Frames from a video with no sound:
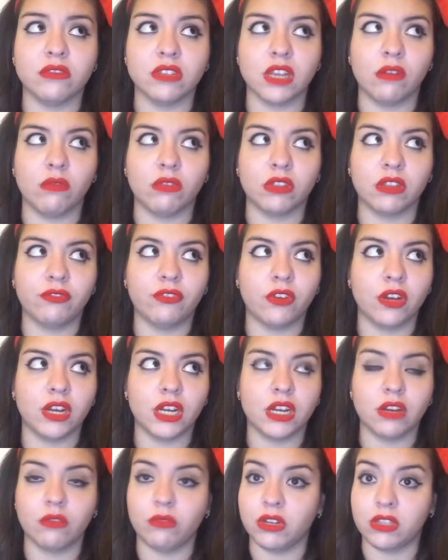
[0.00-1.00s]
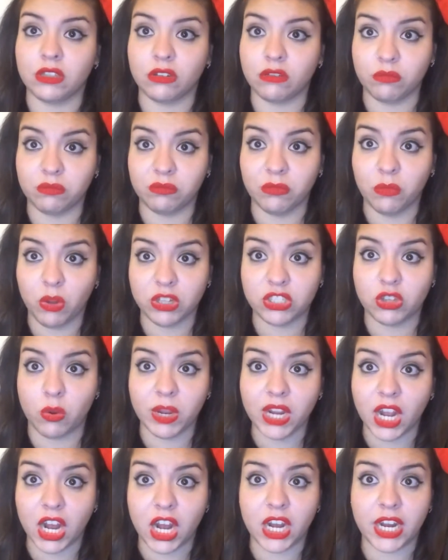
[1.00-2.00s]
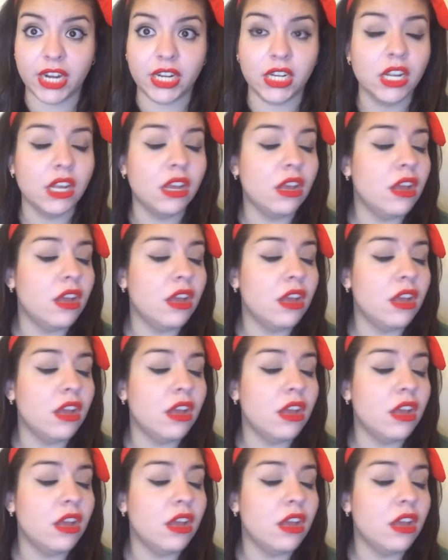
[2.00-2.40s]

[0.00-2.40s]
I was like, what the fuck, what's going on?